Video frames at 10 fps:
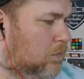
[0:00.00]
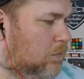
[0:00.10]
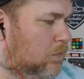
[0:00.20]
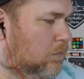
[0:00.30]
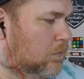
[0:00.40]

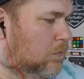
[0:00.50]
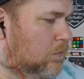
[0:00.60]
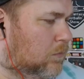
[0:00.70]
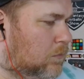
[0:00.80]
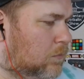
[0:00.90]

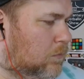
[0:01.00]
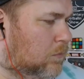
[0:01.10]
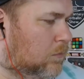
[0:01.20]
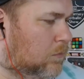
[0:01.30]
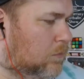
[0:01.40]

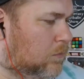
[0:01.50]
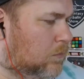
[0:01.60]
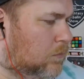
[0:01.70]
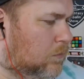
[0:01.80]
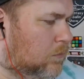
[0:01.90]

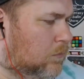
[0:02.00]
(silent)